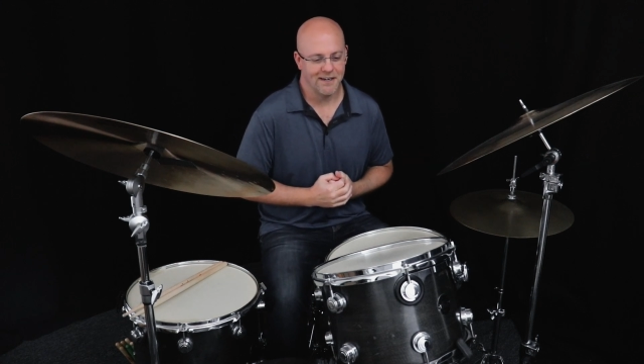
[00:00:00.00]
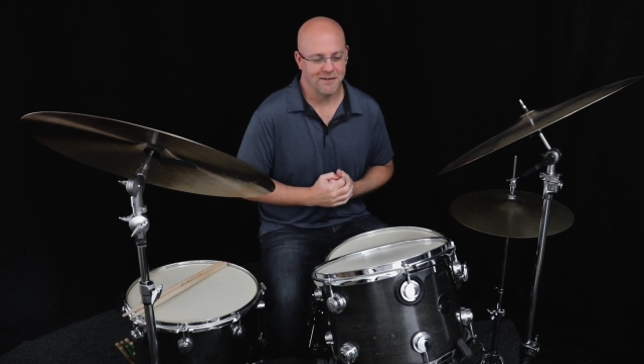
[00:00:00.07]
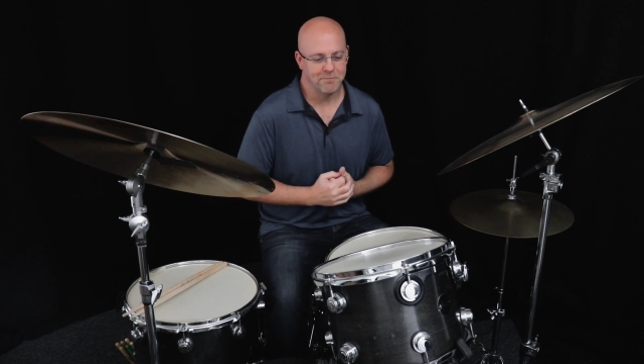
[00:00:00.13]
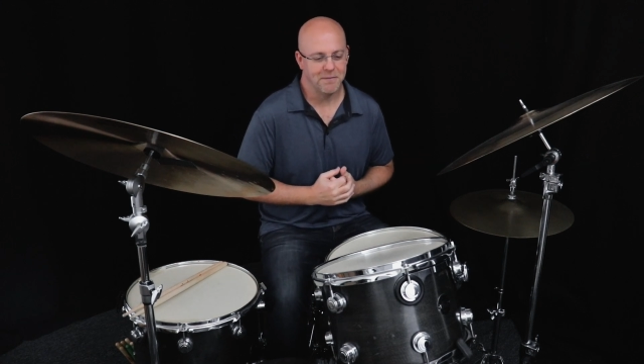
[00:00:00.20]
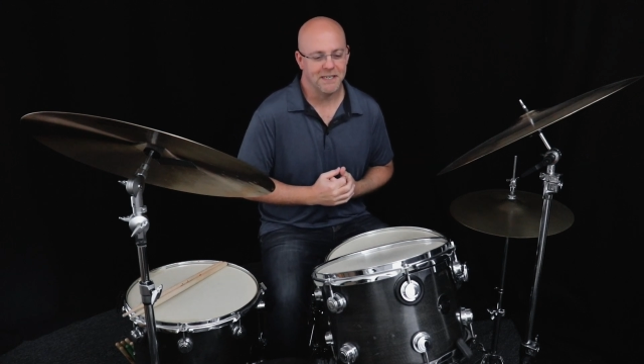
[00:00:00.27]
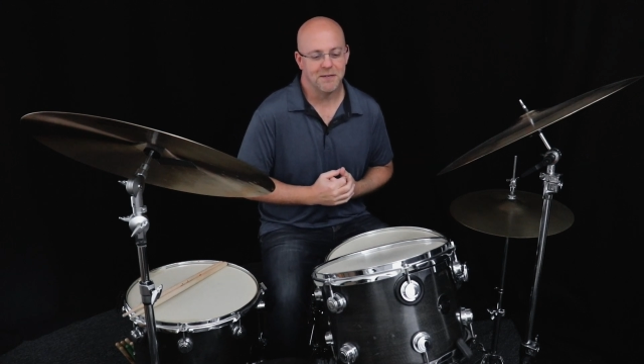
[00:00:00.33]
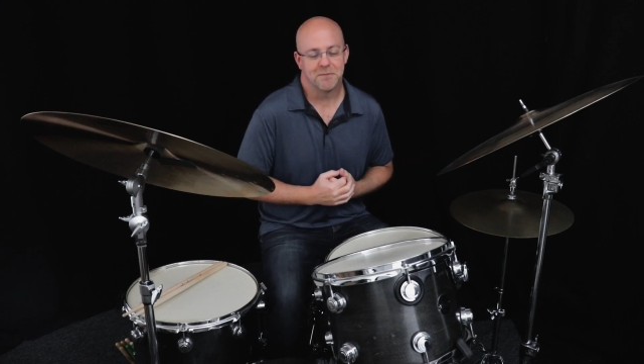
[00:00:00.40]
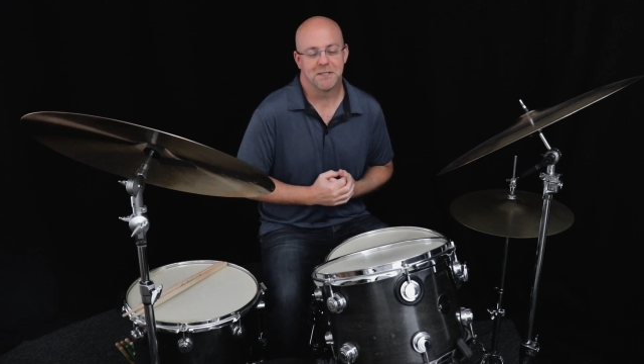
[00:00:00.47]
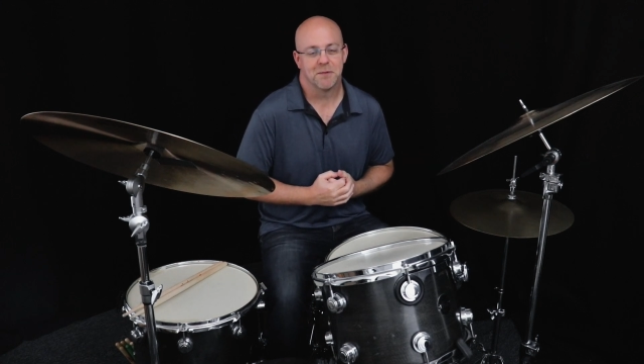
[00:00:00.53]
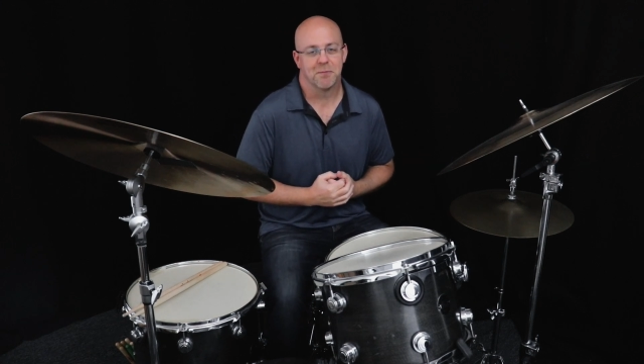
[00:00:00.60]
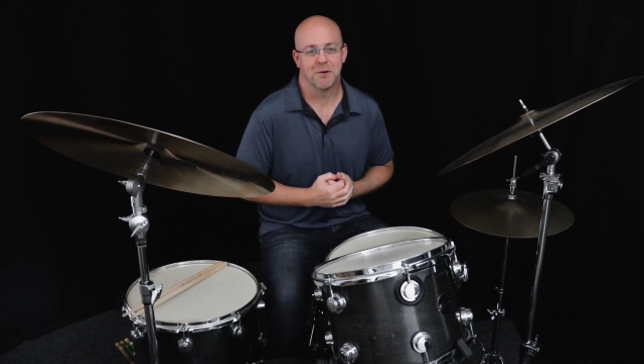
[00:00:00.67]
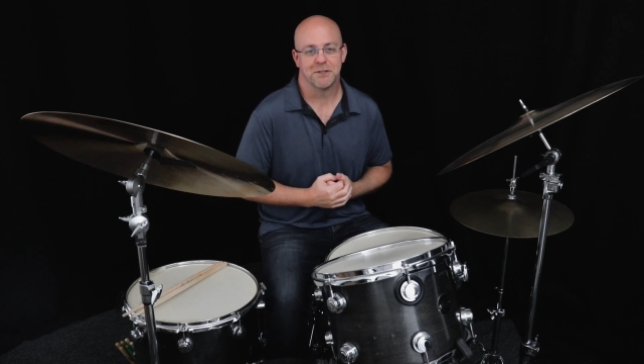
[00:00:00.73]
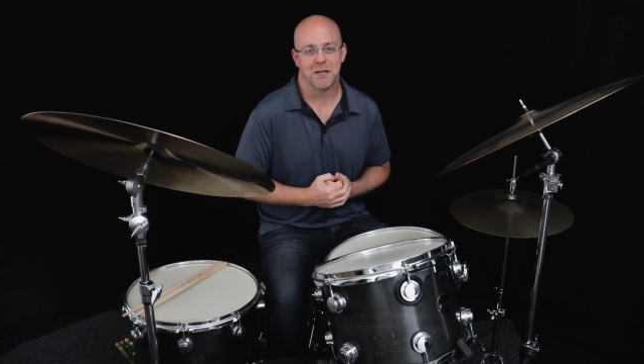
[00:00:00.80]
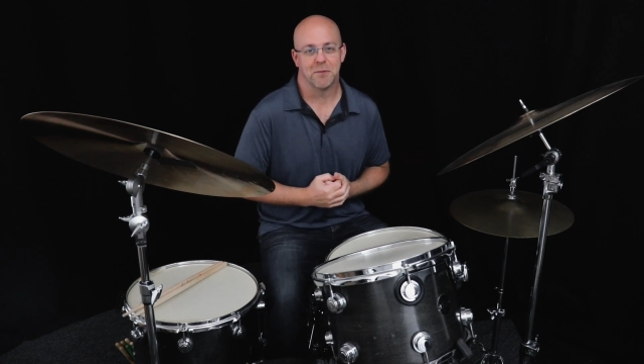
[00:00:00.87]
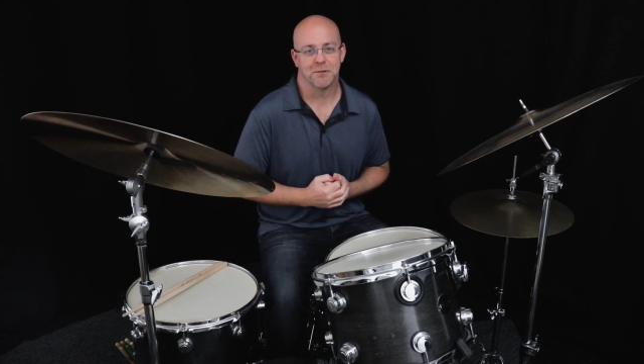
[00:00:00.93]
medium
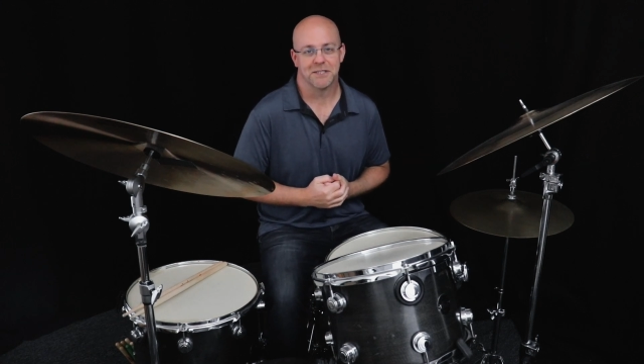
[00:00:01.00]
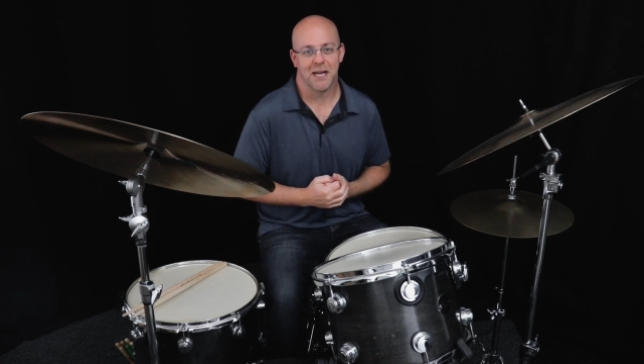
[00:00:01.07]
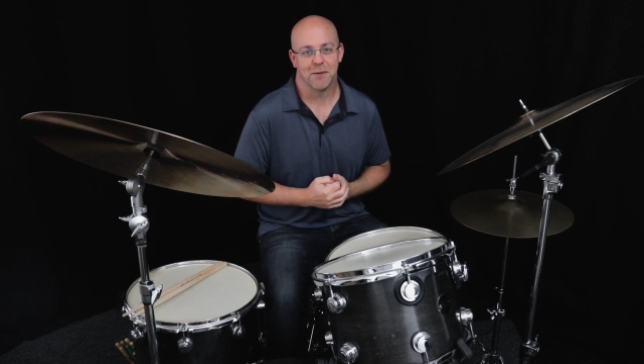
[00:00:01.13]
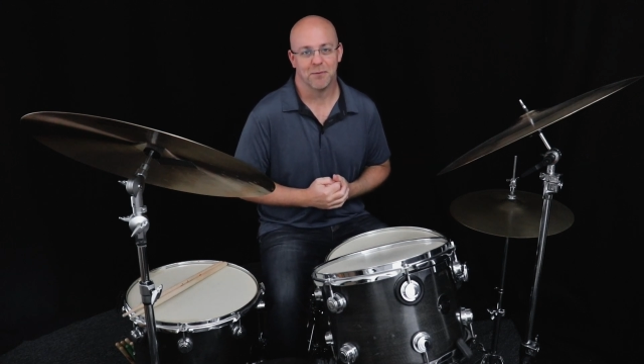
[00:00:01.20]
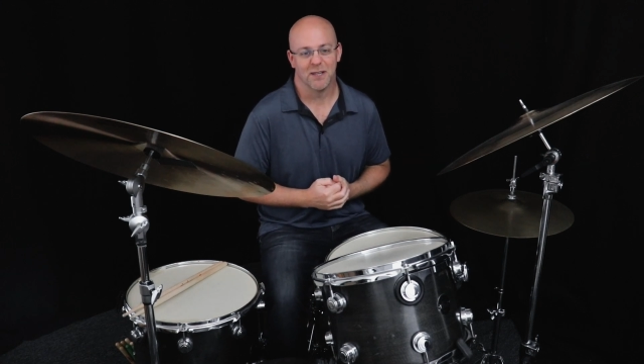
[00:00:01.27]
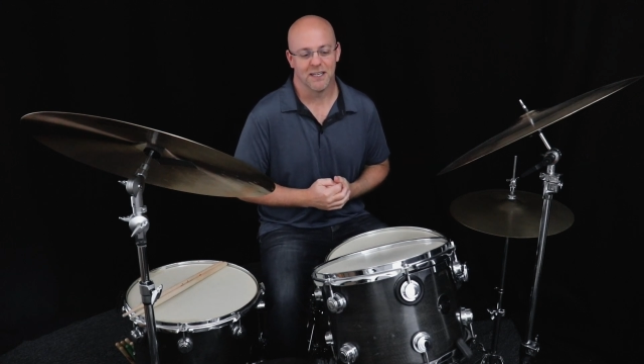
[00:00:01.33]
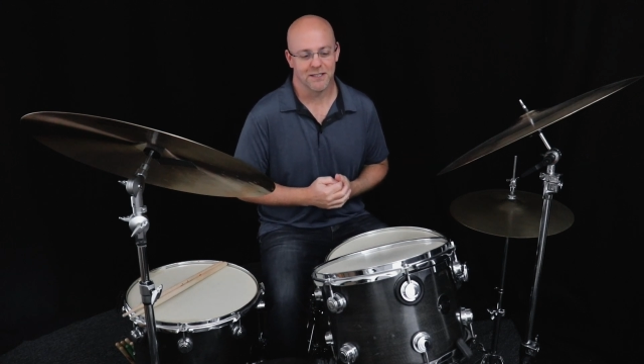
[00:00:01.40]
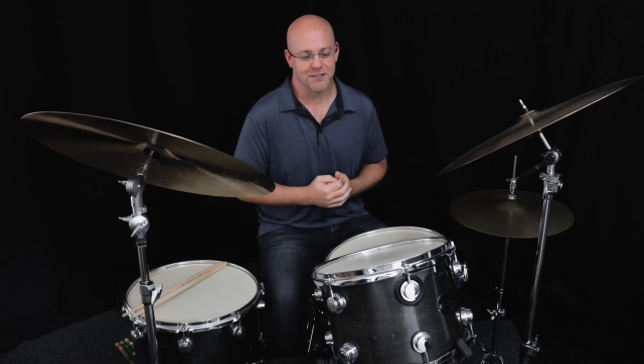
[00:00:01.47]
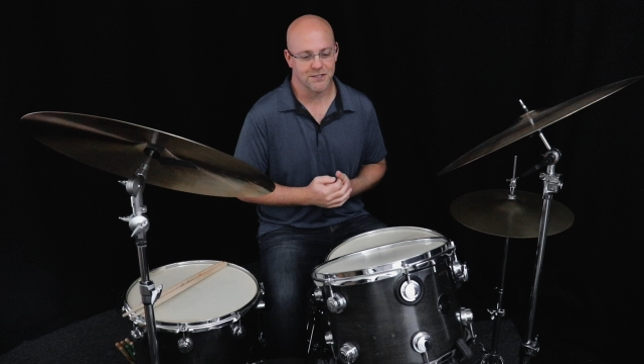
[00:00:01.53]
tempo double time licks.